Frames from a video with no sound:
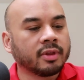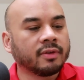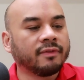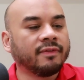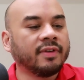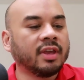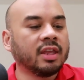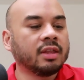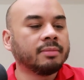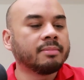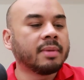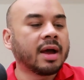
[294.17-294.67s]

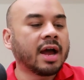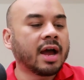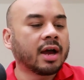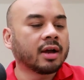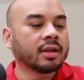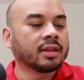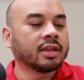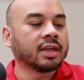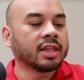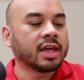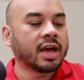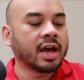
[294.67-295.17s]

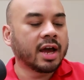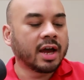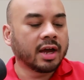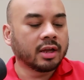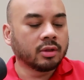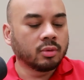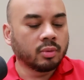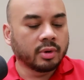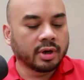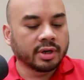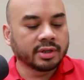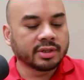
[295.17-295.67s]
feedback that I
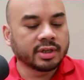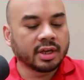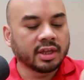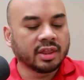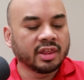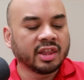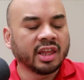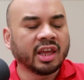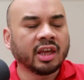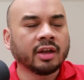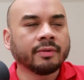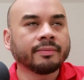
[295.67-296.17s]
had was, I
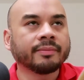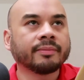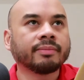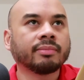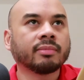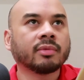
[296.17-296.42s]
think